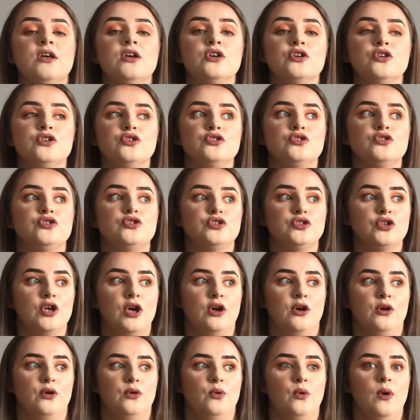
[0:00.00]

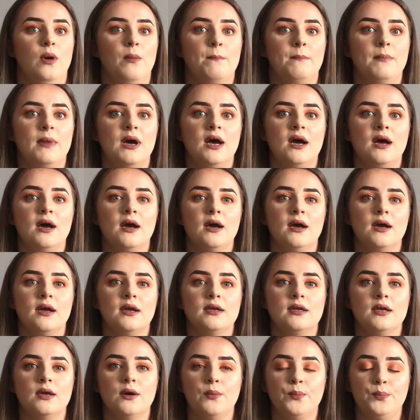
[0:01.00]
So
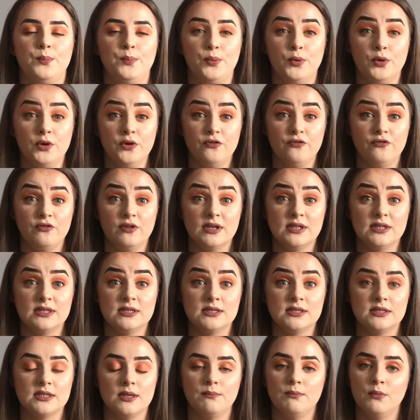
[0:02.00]
my
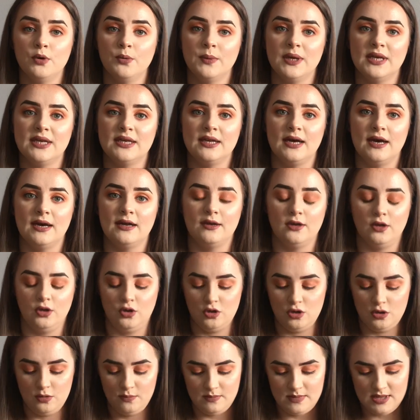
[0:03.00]
boyfriend's mum and dad
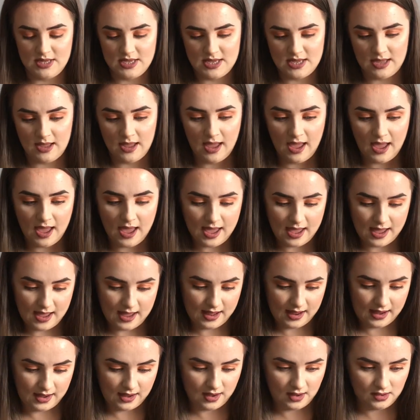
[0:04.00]
got me
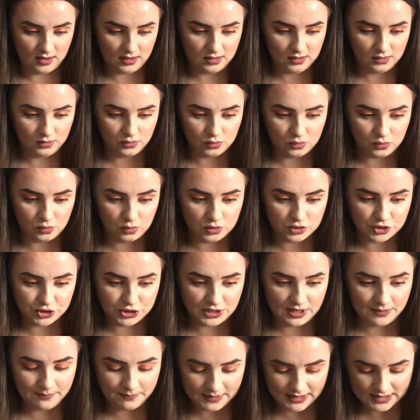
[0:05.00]
a little
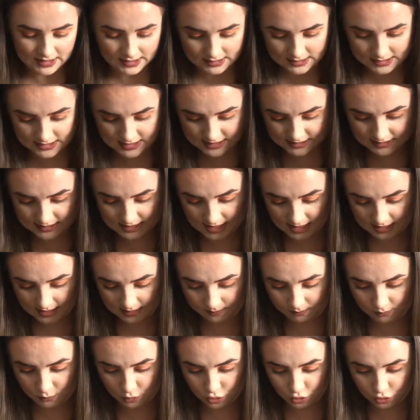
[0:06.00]
champagne glass and a
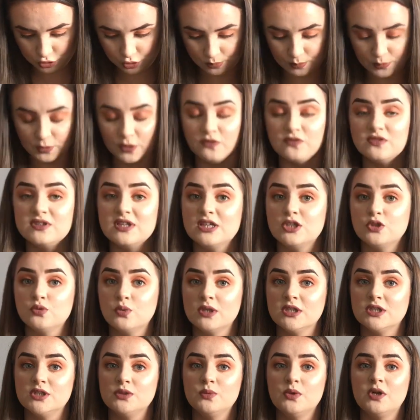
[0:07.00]
mug that both say
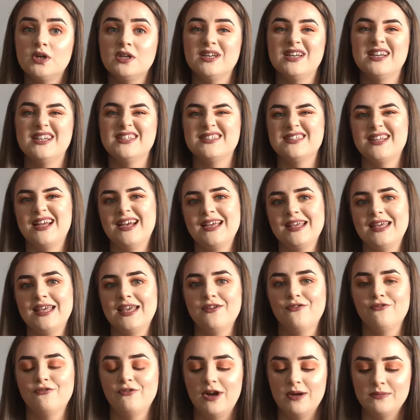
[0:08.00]
21 and it's like
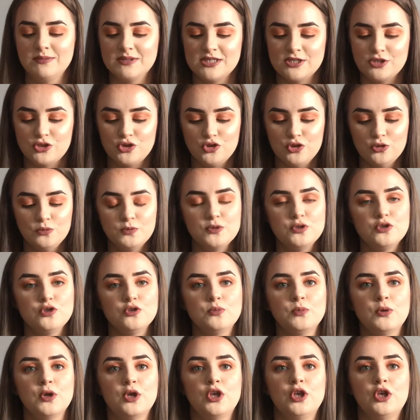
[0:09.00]
gift wrap. It's super,
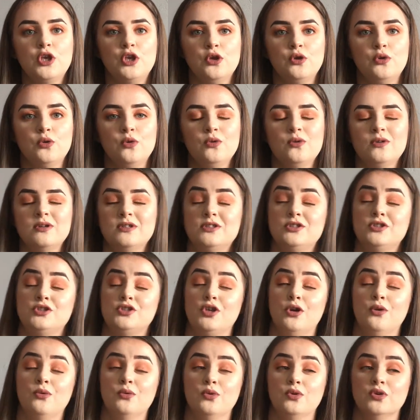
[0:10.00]
super cute.
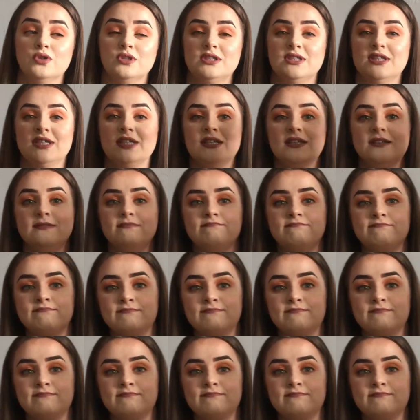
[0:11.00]
So noisy.